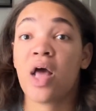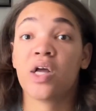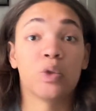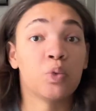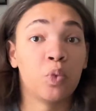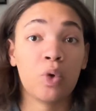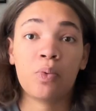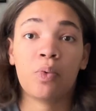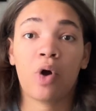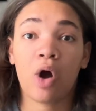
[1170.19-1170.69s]

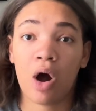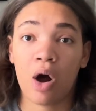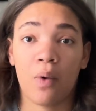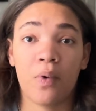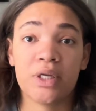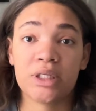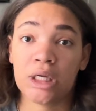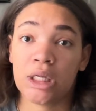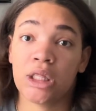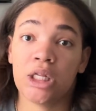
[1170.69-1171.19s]
We were
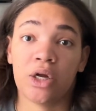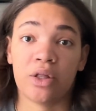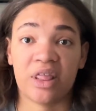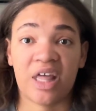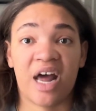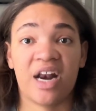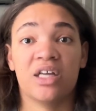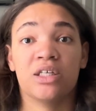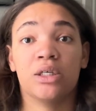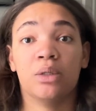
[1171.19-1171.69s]
always in there.
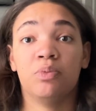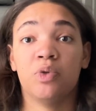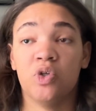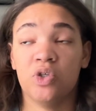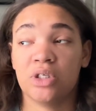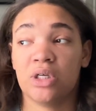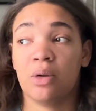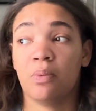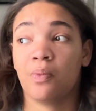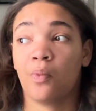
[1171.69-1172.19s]
That is a
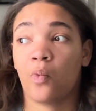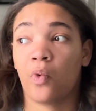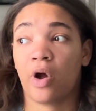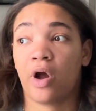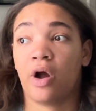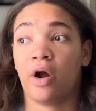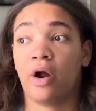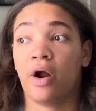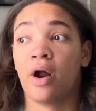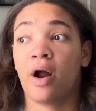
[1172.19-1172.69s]
museum
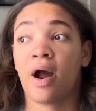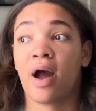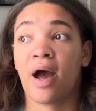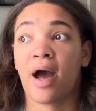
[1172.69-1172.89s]
where